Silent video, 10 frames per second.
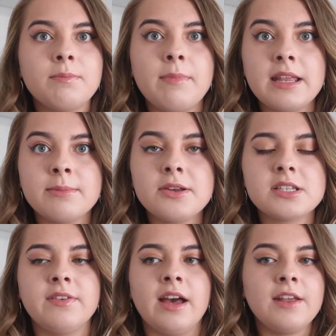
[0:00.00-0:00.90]
make the
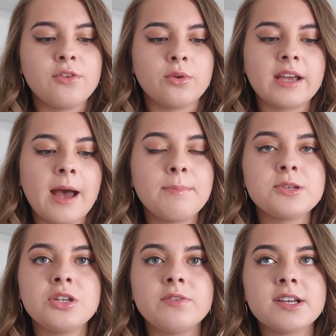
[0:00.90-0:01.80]
most of it. And if you're on a
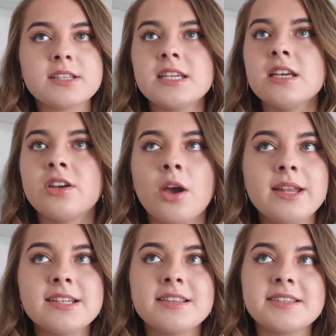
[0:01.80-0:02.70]
campus university, go
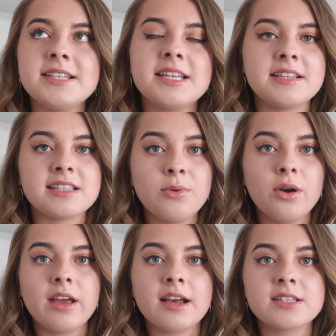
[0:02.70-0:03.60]
into the city, see
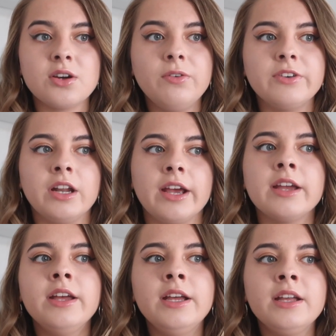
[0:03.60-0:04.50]
what it has to offer.
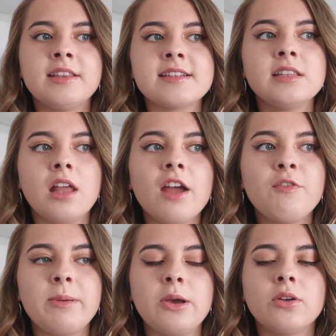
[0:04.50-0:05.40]
Like, there's
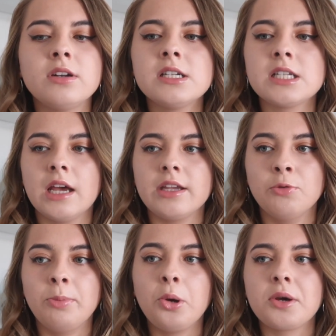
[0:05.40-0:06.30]
life beyond like
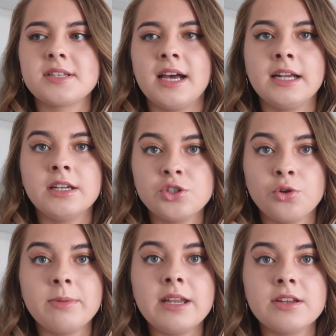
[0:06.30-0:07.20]
your books and
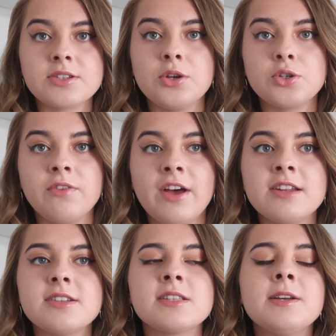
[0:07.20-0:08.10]
your immediate social
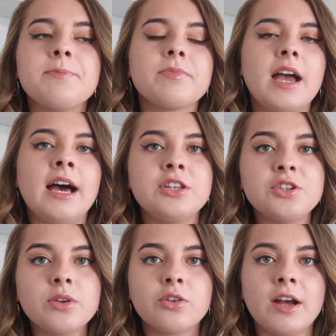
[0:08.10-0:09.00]
events, and you
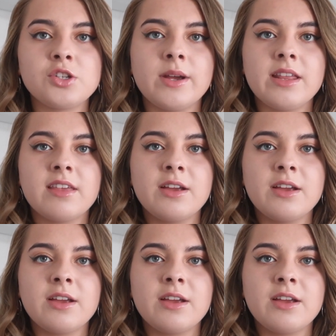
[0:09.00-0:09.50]
don't want to graduate and